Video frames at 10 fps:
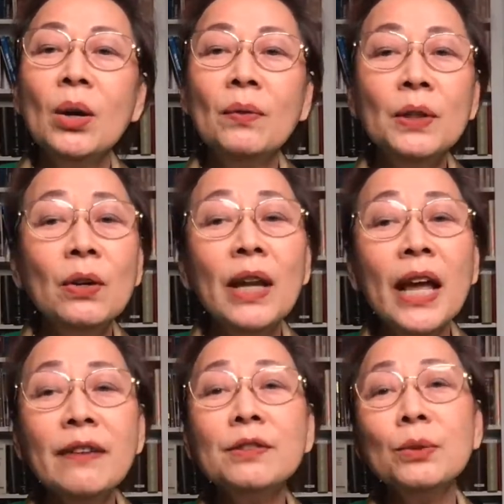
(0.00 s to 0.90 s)
We don't
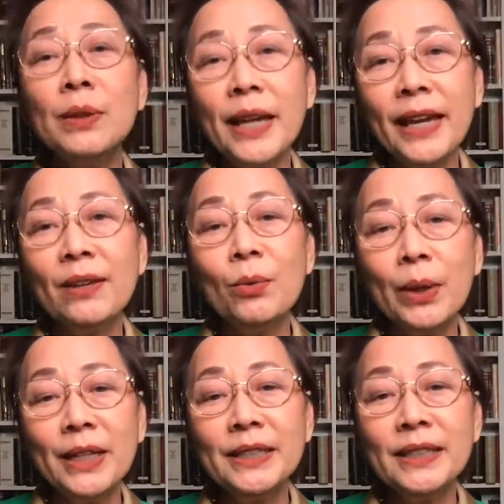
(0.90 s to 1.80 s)
have to gain
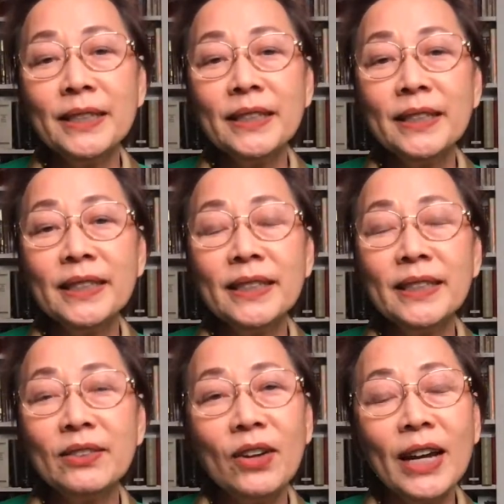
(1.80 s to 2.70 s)
weight,
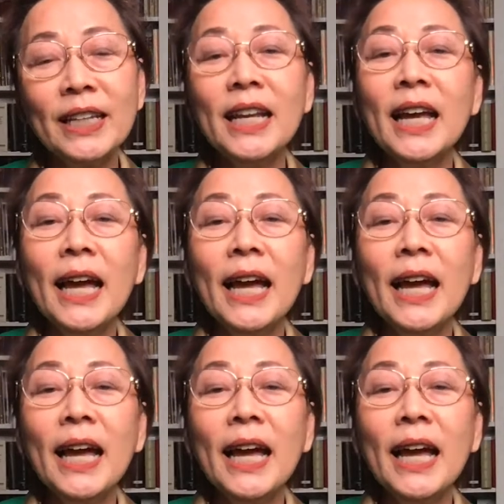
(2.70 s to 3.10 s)
right?